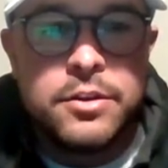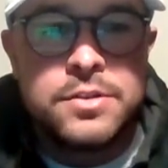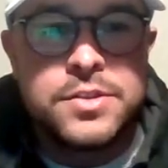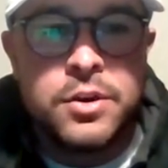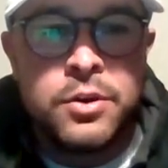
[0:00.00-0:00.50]

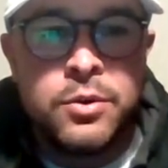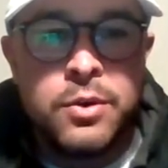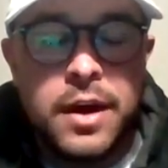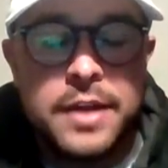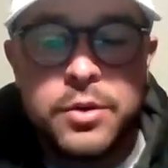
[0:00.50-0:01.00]

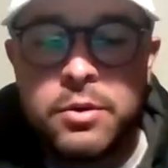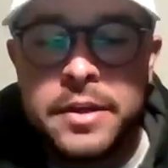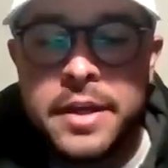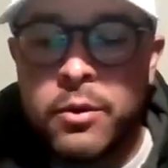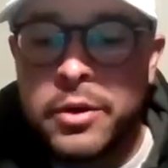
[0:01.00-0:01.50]
So I
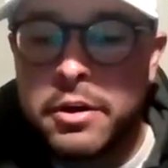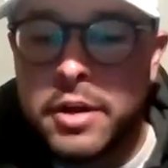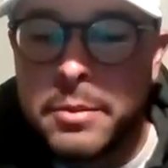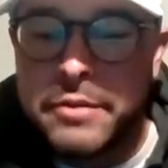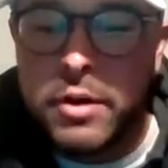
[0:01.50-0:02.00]
totally get where you're
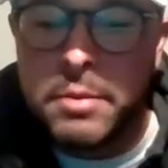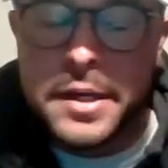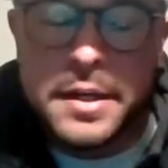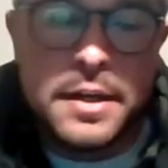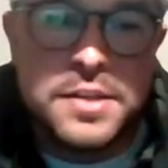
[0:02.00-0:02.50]
coming from.
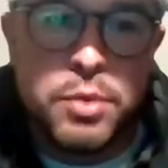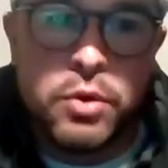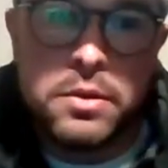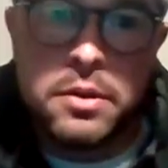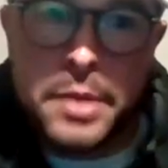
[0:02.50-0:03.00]
Nick and I
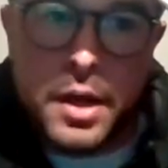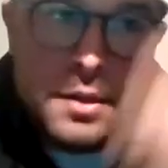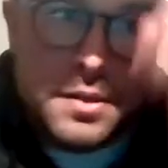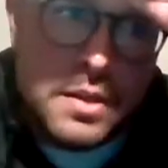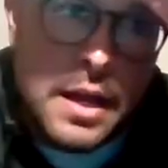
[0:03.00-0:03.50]
spoke a little bit
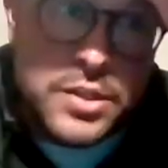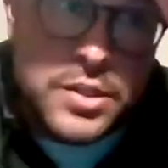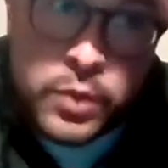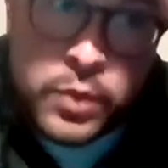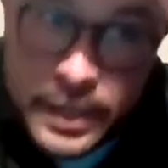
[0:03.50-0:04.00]
on this
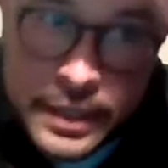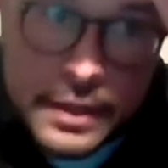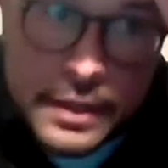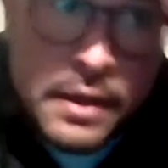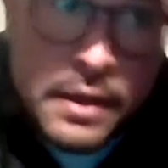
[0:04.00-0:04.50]
last week,
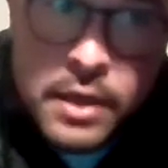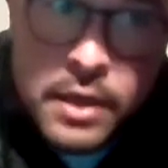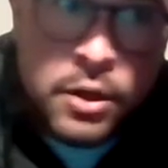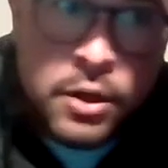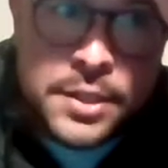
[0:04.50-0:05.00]
and,
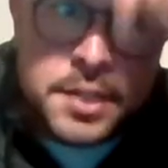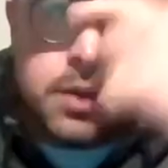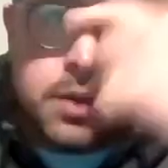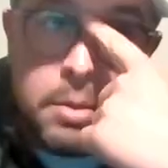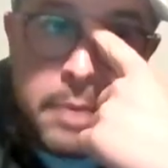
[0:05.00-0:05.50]
we did
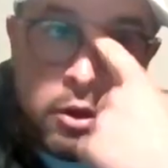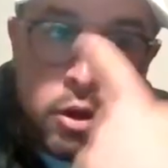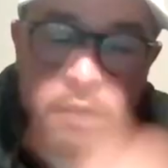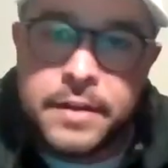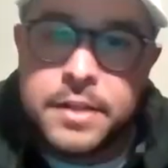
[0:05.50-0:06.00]
talk about
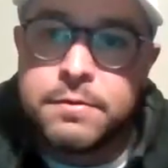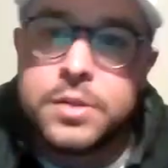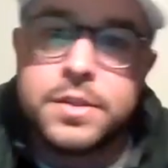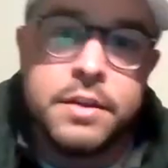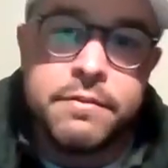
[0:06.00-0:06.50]
offense
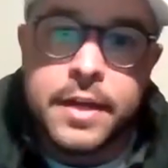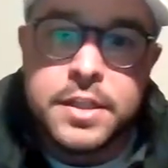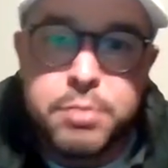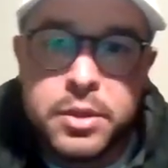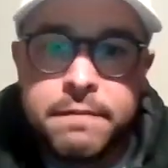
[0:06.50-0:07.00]
versus
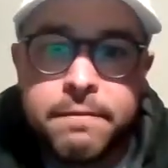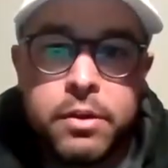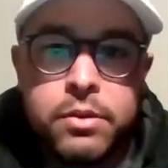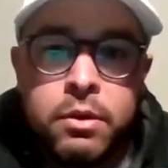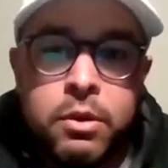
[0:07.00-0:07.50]
defense, but the
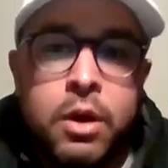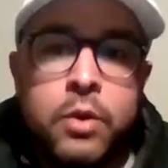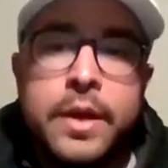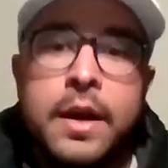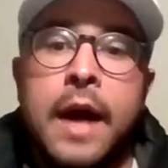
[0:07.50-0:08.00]
further
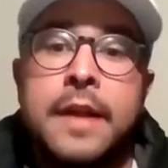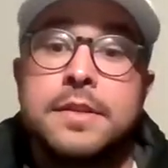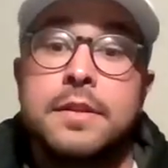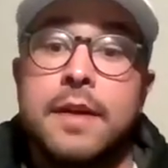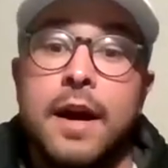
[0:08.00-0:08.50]
along we got
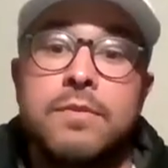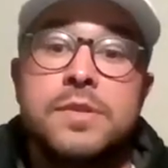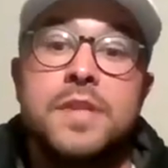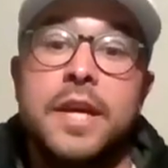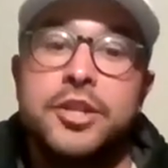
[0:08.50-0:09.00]
into the
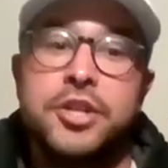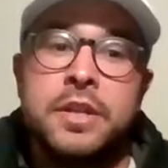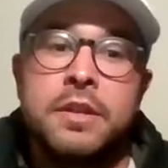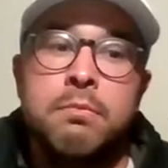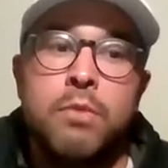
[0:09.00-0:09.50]

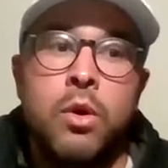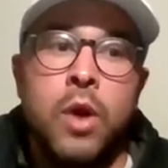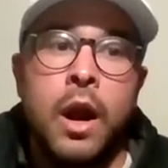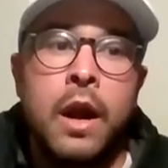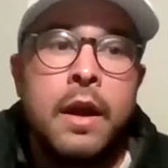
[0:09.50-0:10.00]
conversation, the
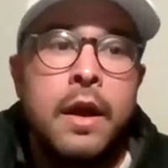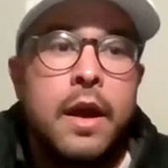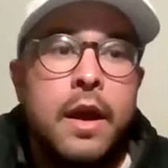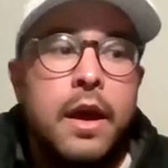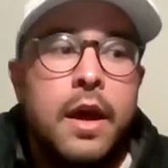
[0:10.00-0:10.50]
more
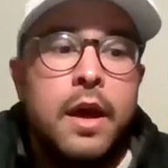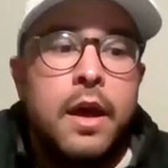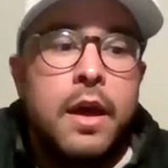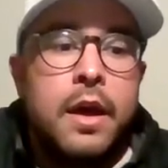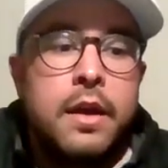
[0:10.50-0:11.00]

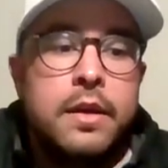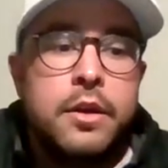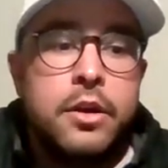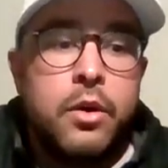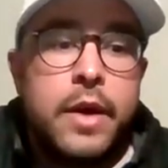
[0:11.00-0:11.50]

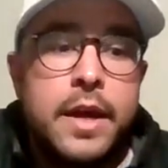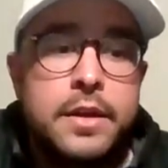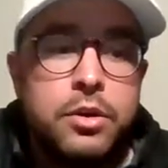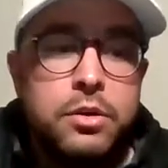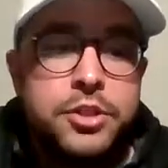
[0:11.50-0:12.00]

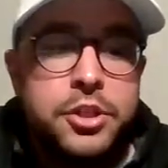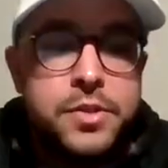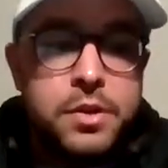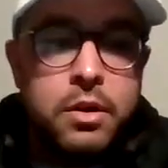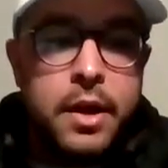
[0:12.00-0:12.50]
head
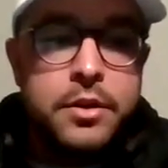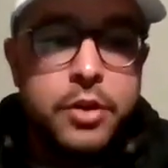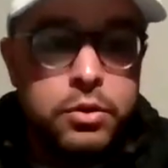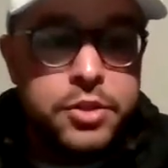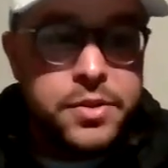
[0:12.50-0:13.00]
coaches
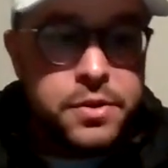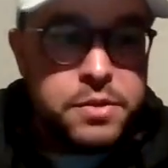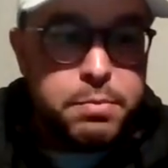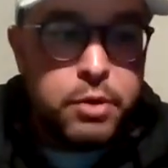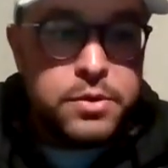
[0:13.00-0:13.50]
are
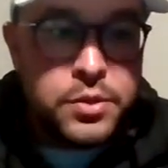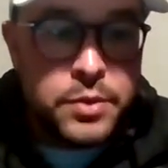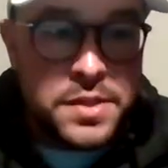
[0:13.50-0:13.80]
supposed to